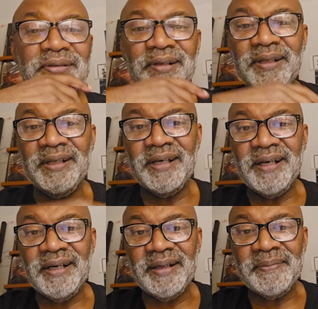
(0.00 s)
eventually
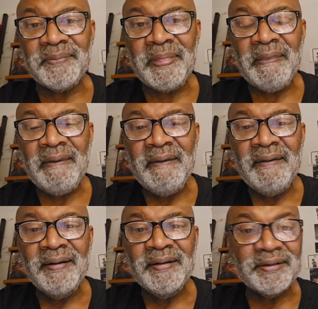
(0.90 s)

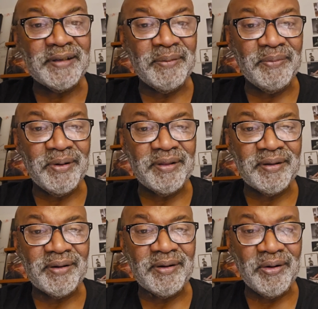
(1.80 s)
hooked up
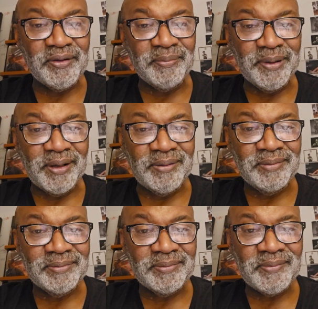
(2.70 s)
with Curtis
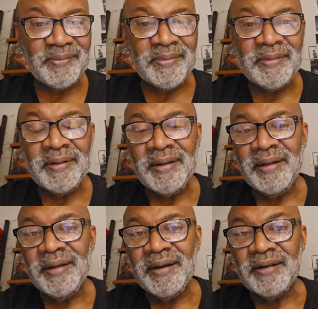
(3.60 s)
Blow,
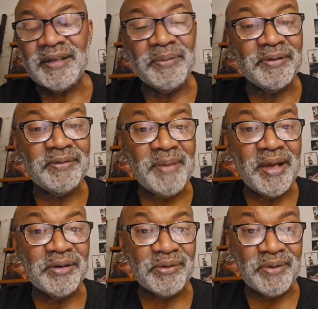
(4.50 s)
hooked up with his
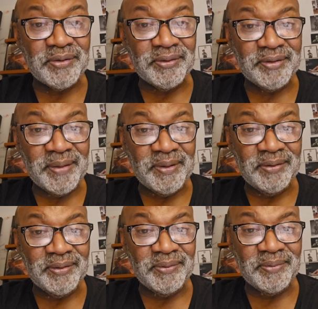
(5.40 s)
manager, Russell
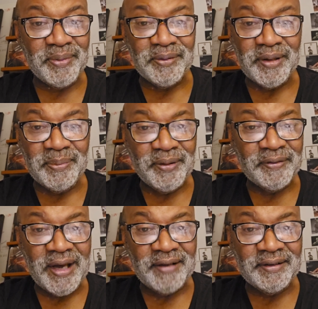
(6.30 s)
Simmons, who was they're
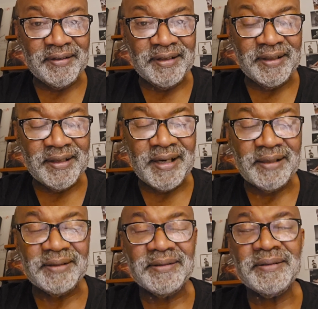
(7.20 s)
both guys at City
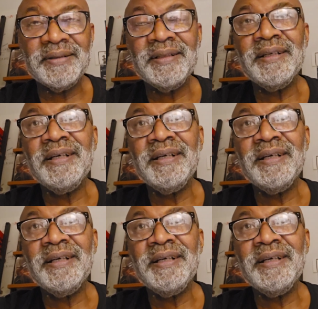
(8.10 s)
College.